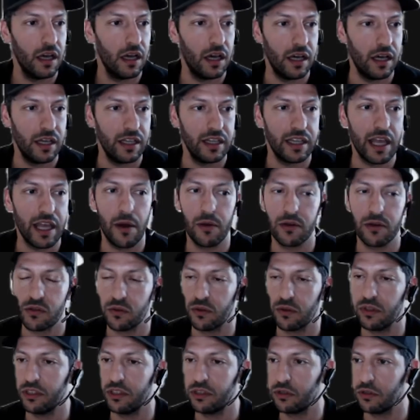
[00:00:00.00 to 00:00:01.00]
Uh, and that
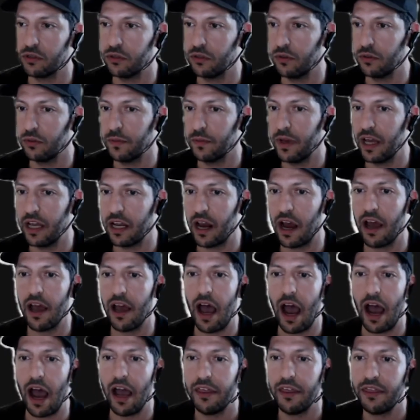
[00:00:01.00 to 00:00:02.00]
was really true. And I,
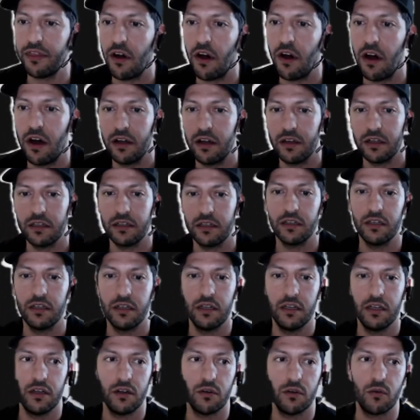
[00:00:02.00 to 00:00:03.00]
I thought,
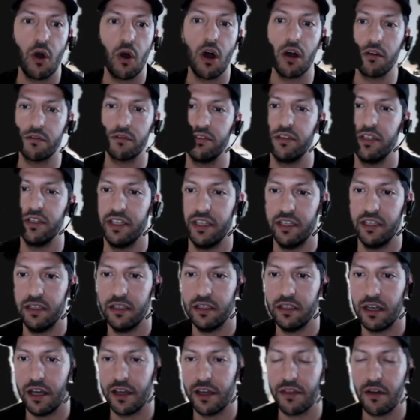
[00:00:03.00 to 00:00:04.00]
wrongfully,
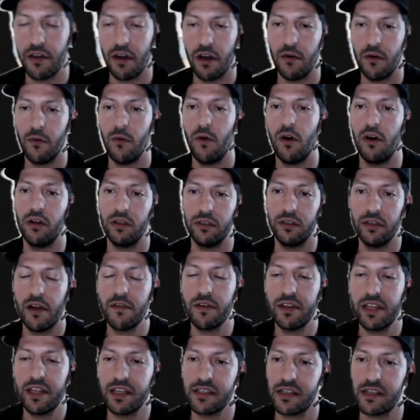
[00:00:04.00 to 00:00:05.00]
I thought, well,
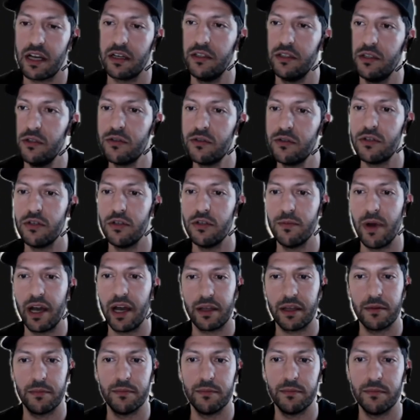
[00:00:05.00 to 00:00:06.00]
everything's on YouTube. I
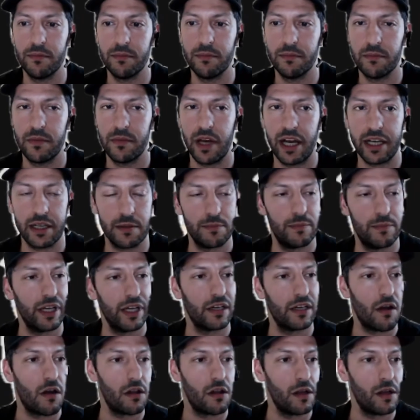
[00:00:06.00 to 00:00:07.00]
can I can pick
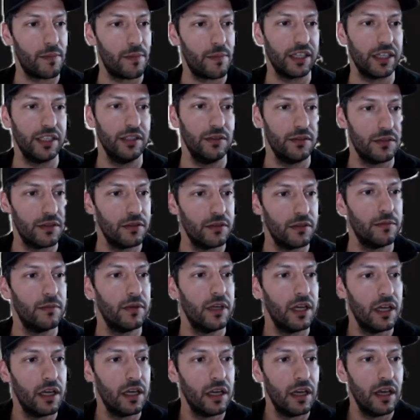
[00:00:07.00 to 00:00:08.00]
it all up on YouTube.
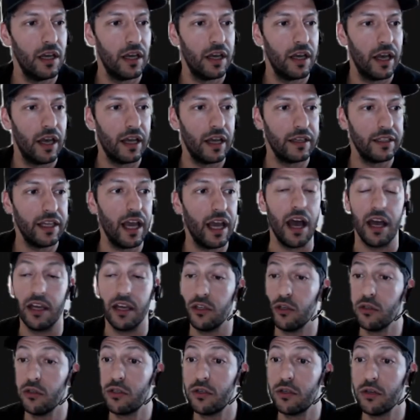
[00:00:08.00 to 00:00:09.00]
And yeah,
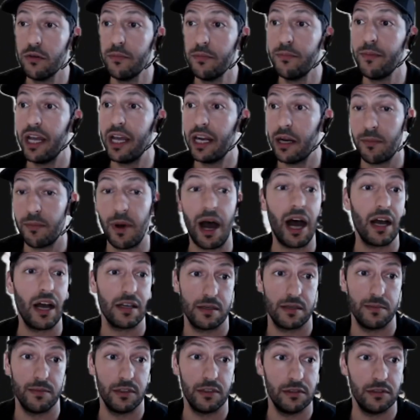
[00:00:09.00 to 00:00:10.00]
YouTube made it
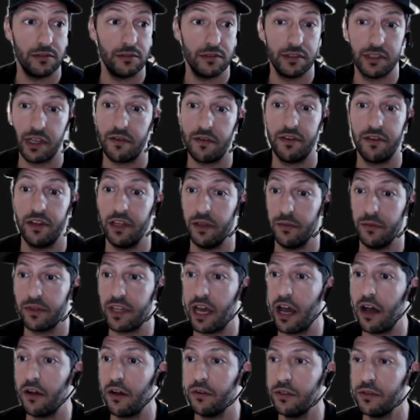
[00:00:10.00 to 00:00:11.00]
possible, definitely.
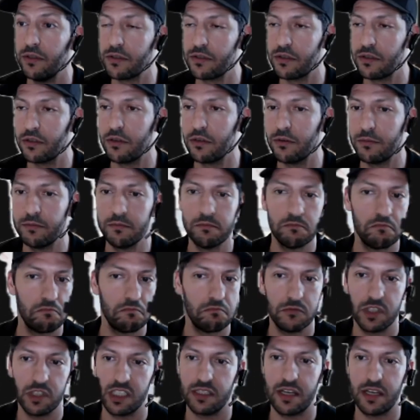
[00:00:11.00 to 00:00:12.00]
Without YouTube,
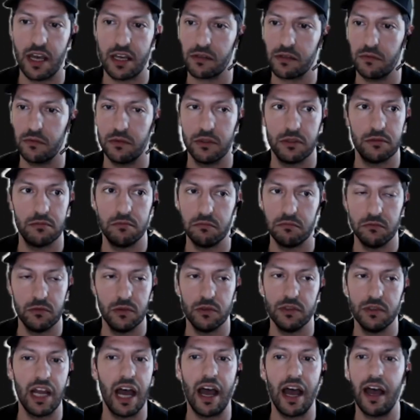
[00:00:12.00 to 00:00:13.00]
this desk would,
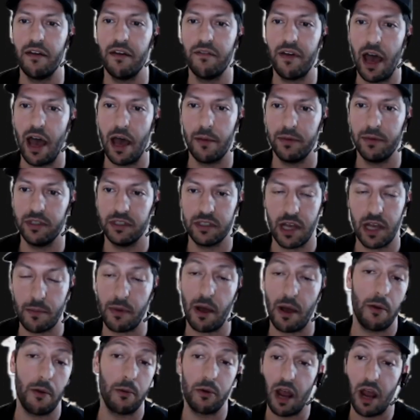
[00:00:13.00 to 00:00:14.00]
would not have happened. I
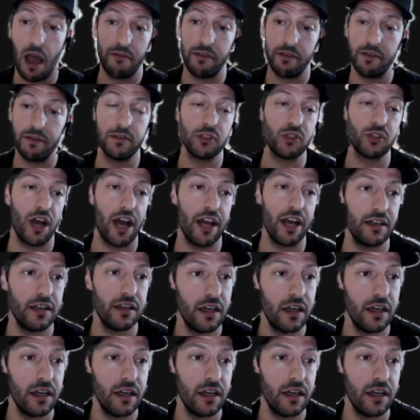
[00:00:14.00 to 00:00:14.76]
probably wouldn't have even tried.